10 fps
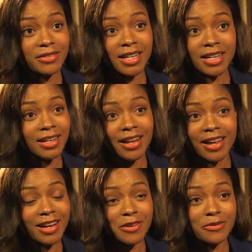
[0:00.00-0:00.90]
and
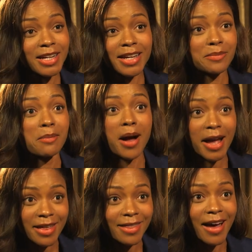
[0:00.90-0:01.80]
and I really
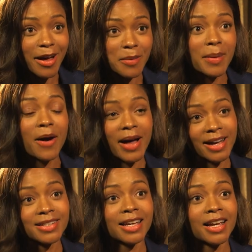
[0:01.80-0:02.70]
admire that about
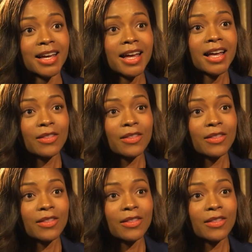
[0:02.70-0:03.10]
acting